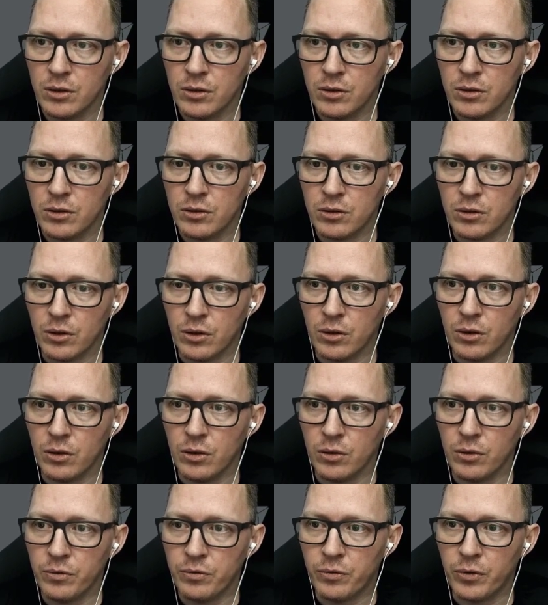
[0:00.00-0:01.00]

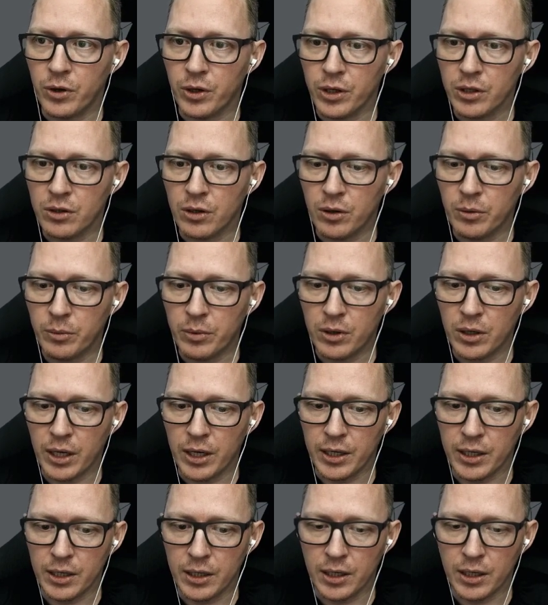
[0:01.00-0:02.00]
So for example,
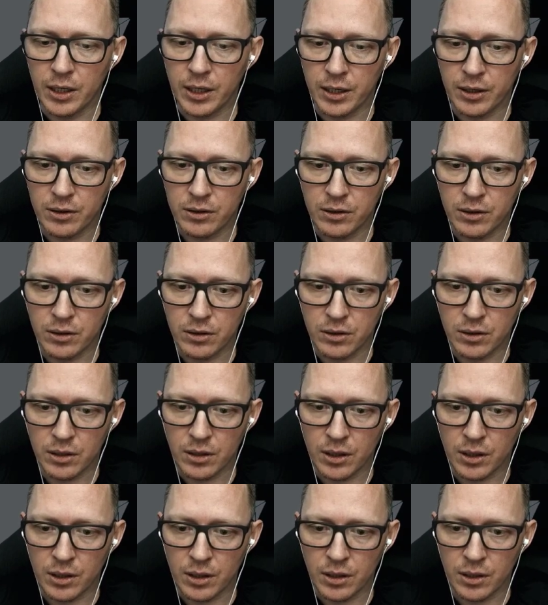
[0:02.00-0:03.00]
and here's the
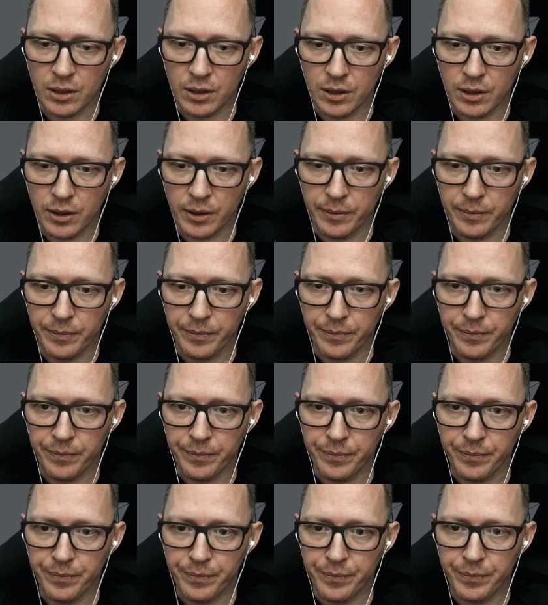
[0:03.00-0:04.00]

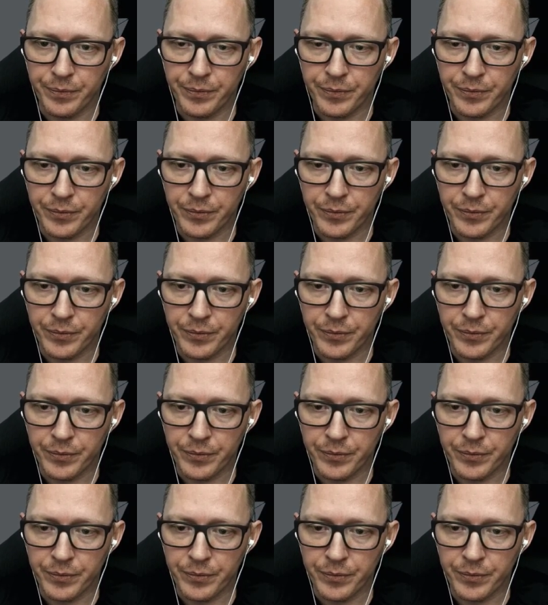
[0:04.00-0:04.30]
um,